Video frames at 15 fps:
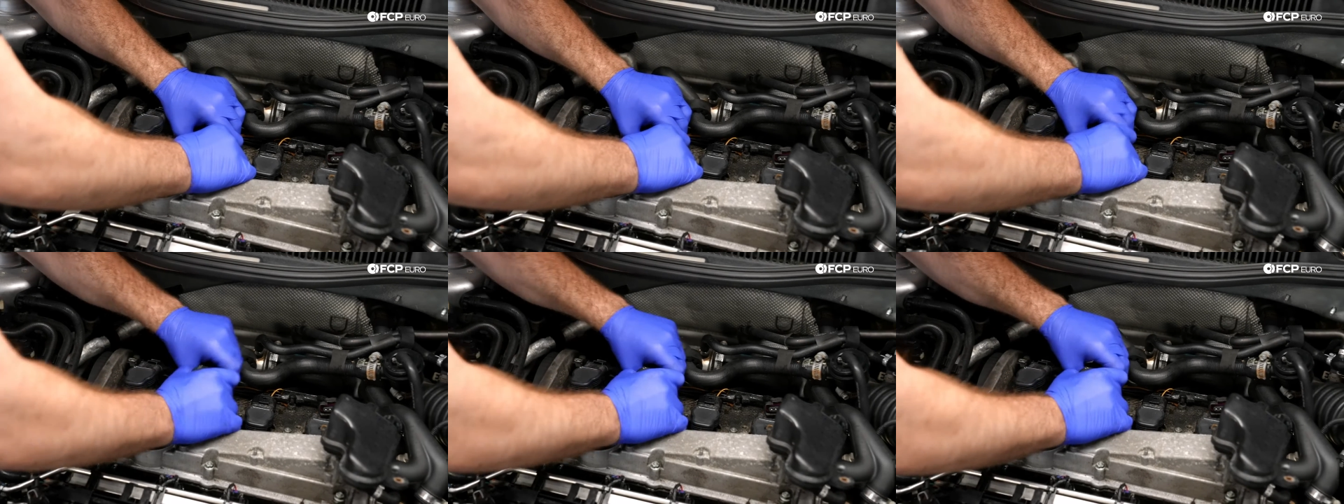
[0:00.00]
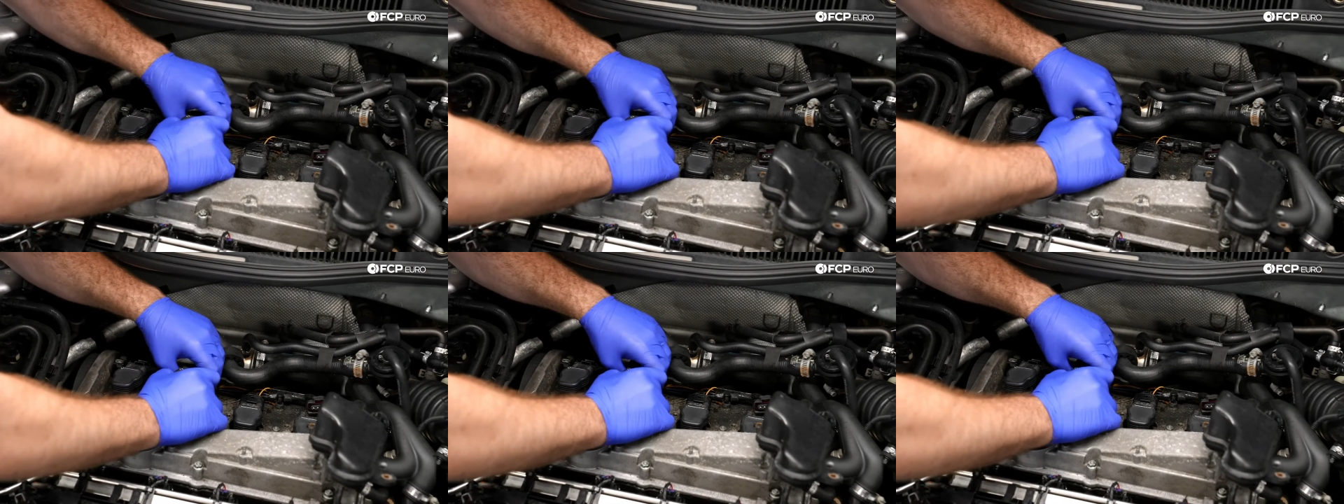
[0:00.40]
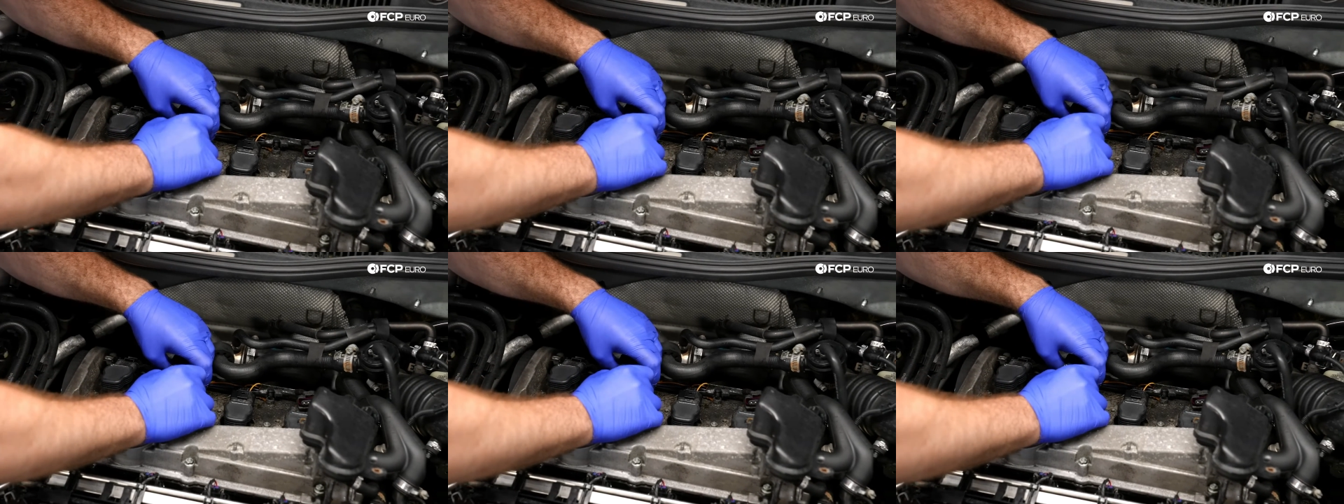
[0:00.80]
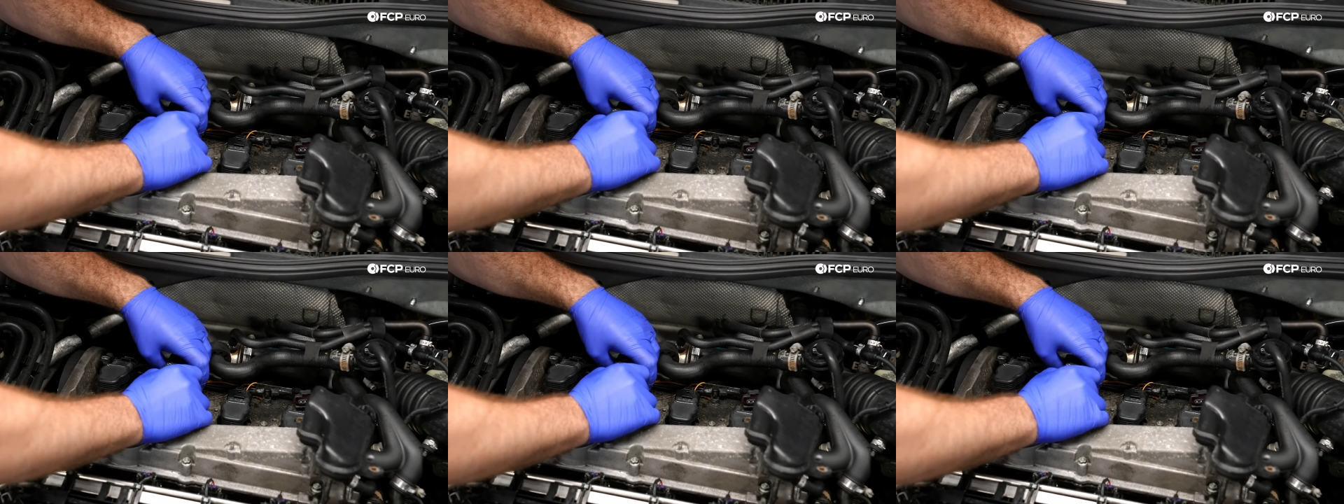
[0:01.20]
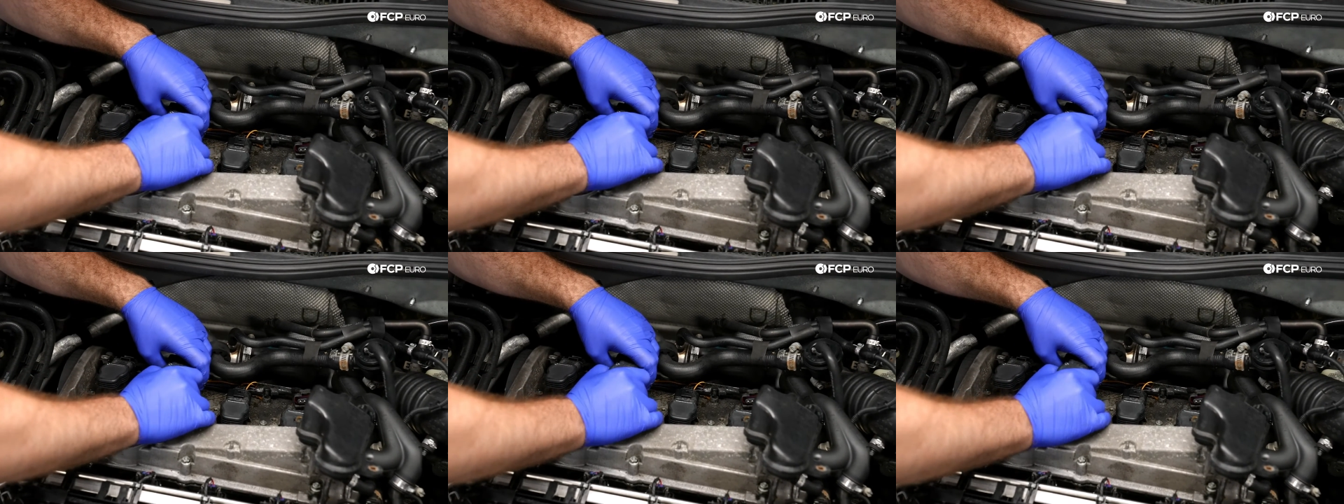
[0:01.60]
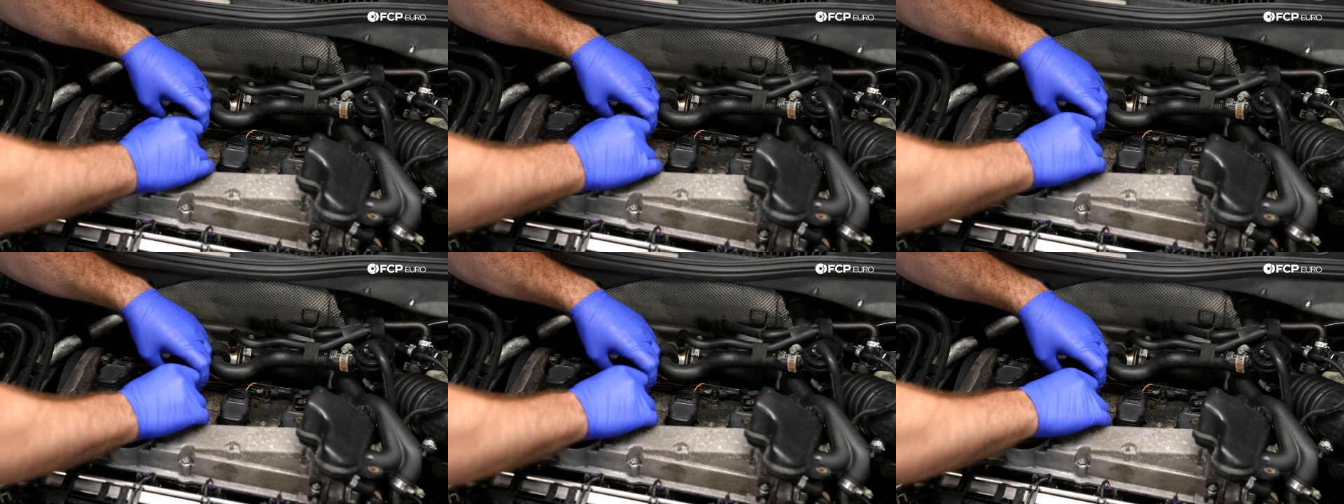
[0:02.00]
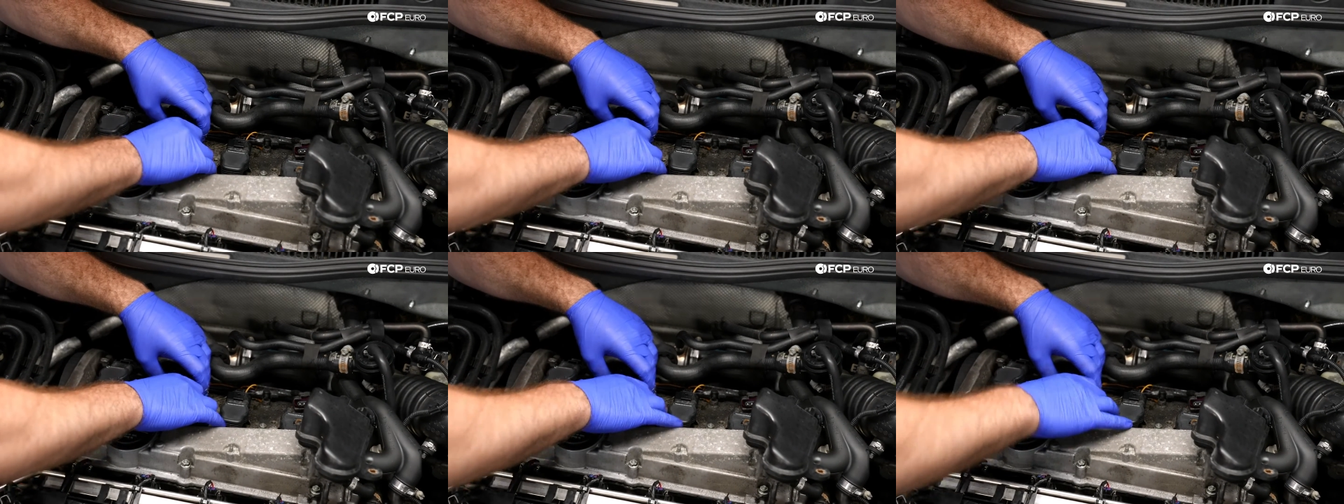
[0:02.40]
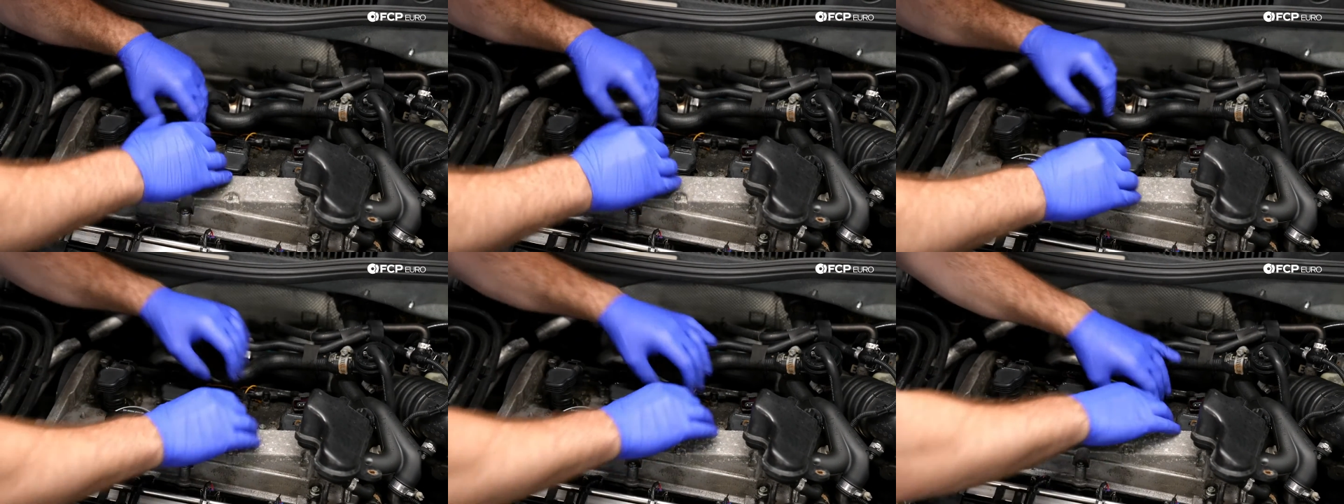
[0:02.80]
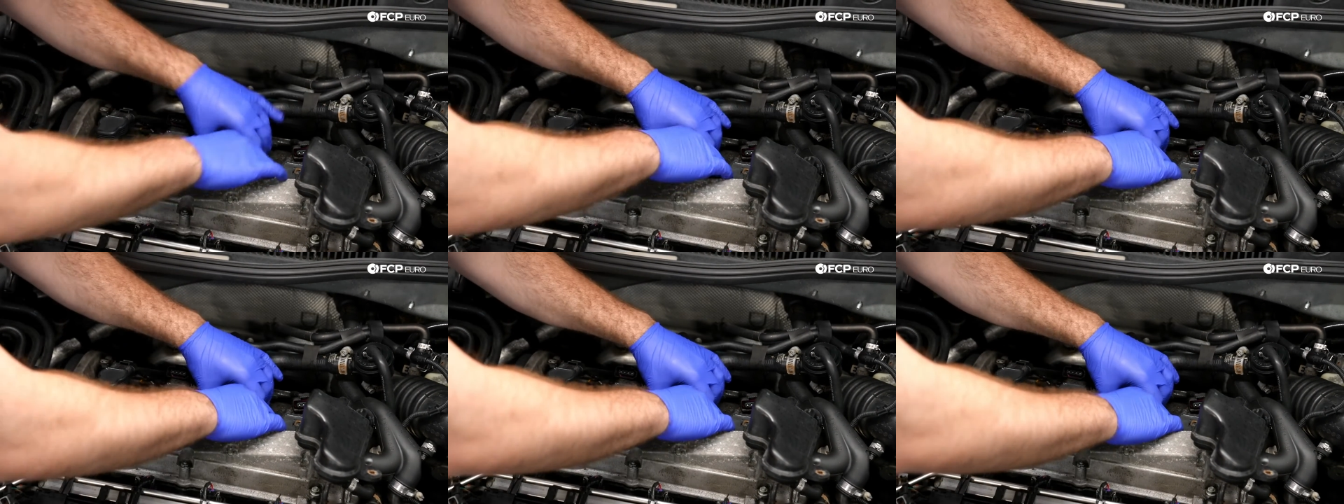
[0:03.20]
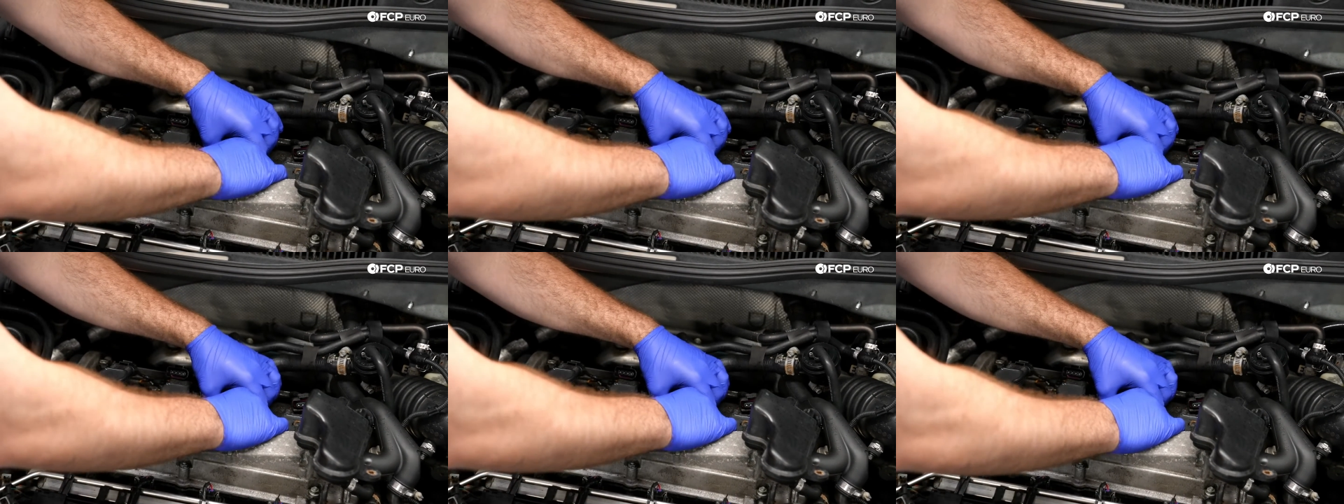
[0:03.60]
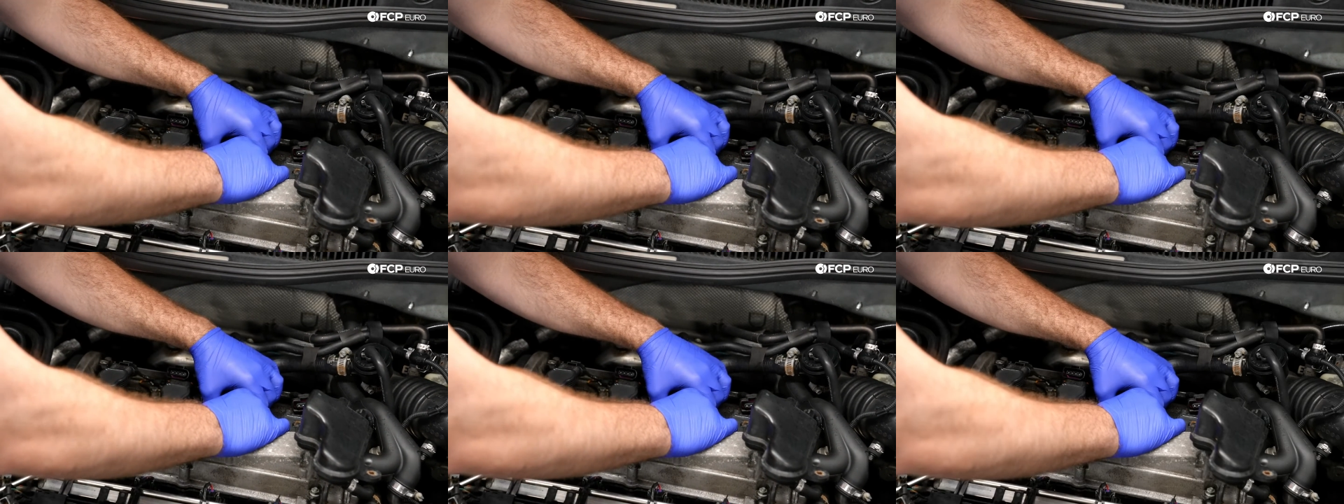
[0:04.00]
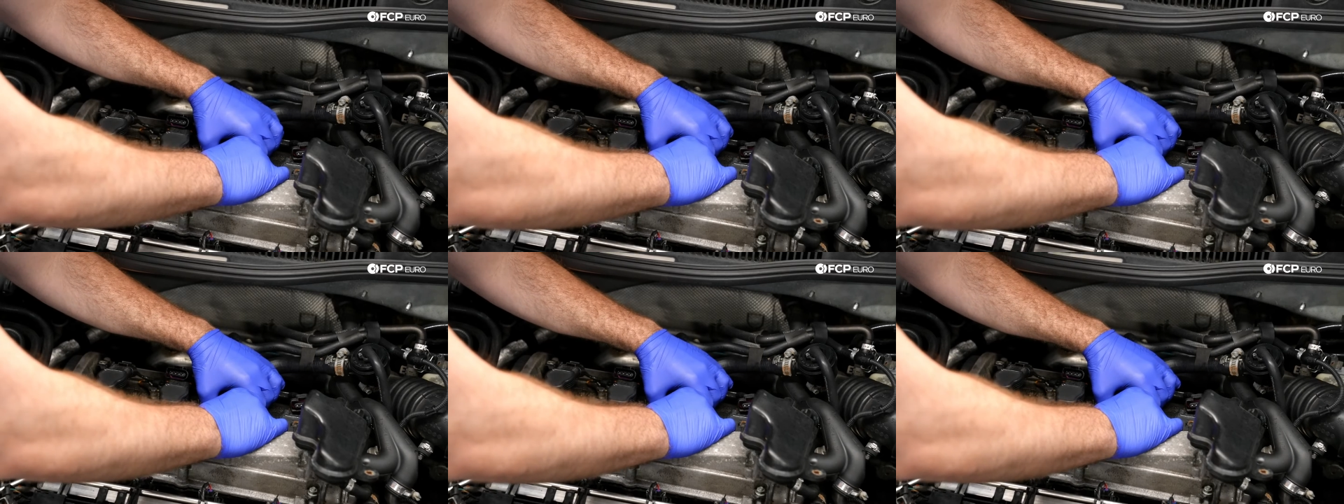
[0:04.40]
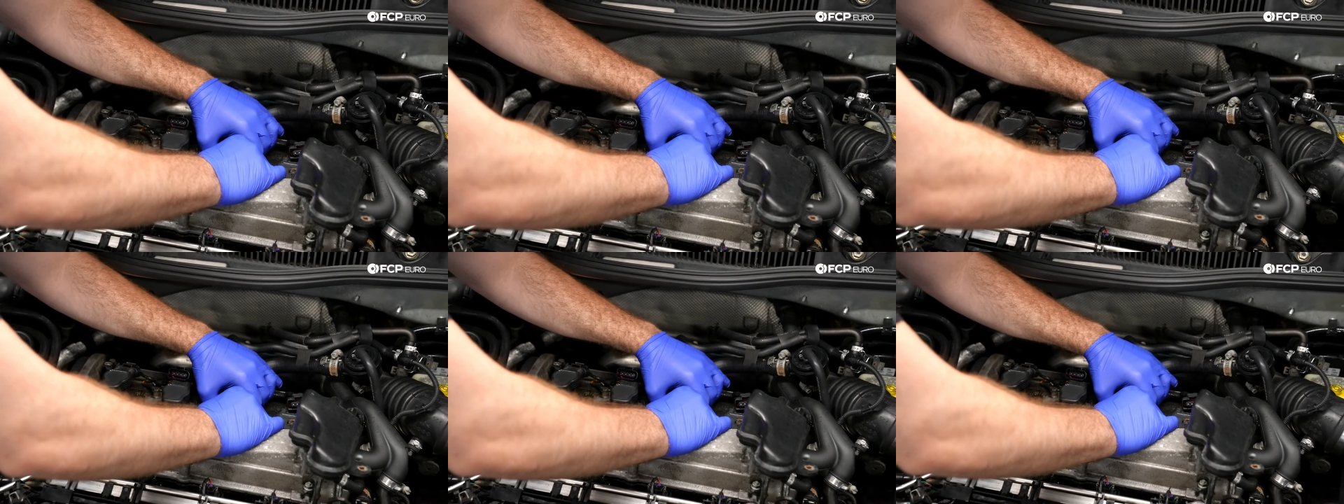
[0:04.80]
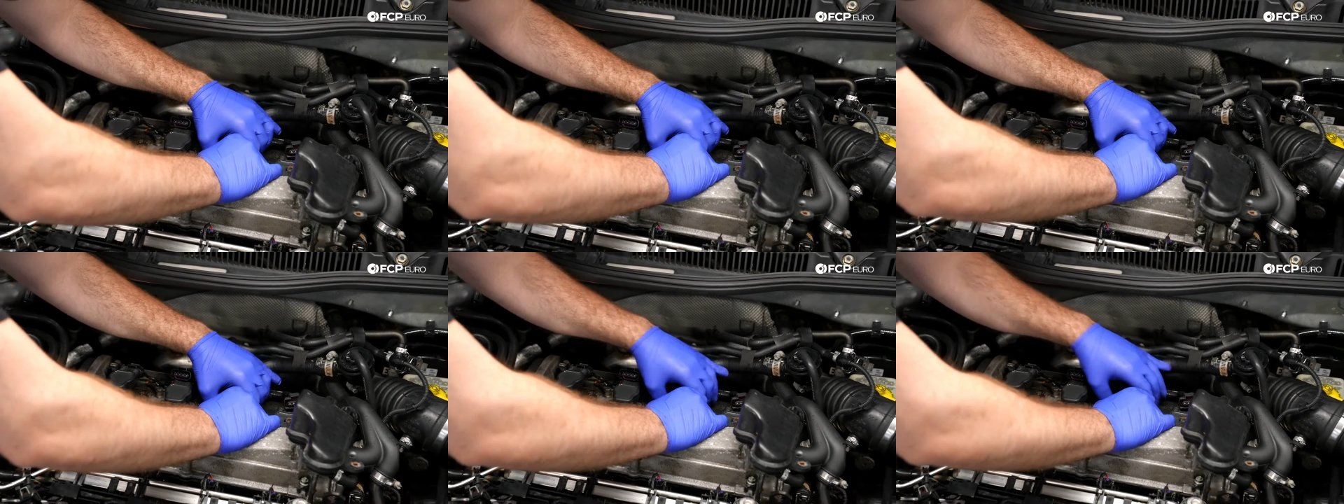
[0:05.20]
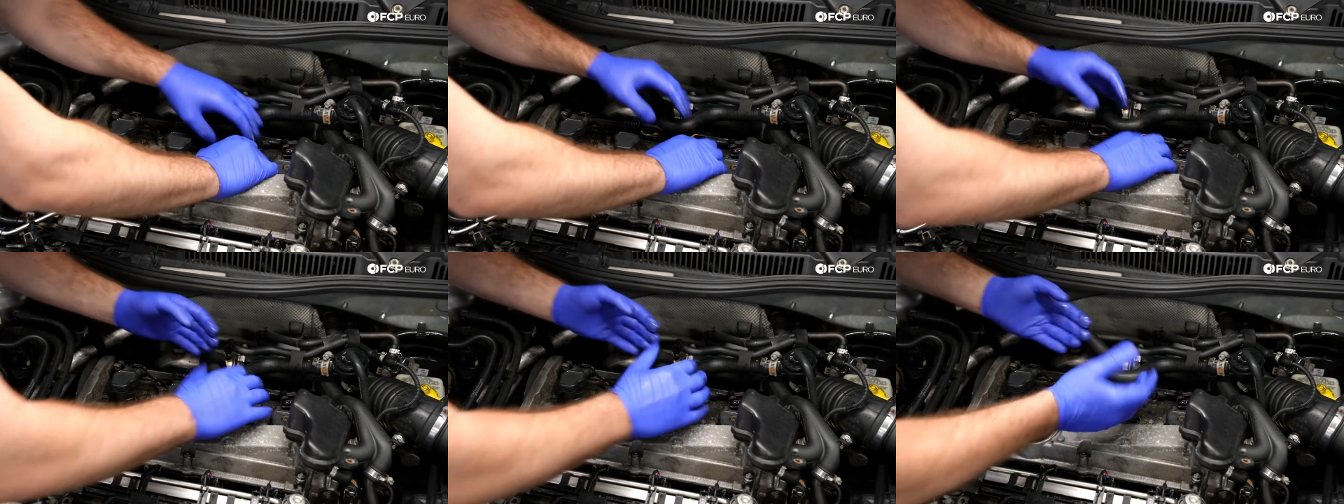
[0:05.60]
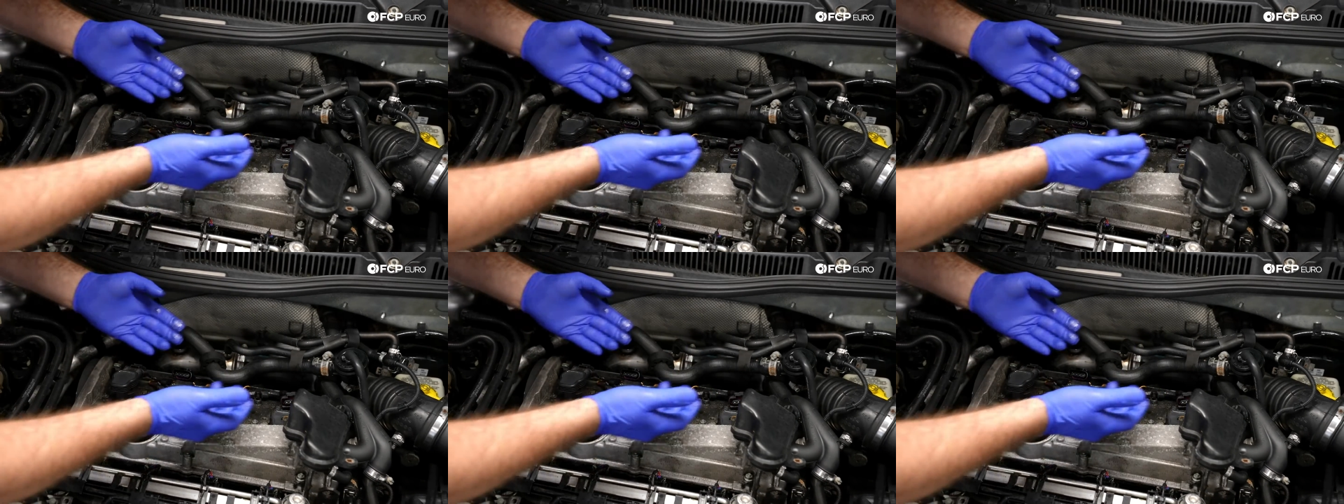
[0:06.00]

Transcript: (no speaker visible)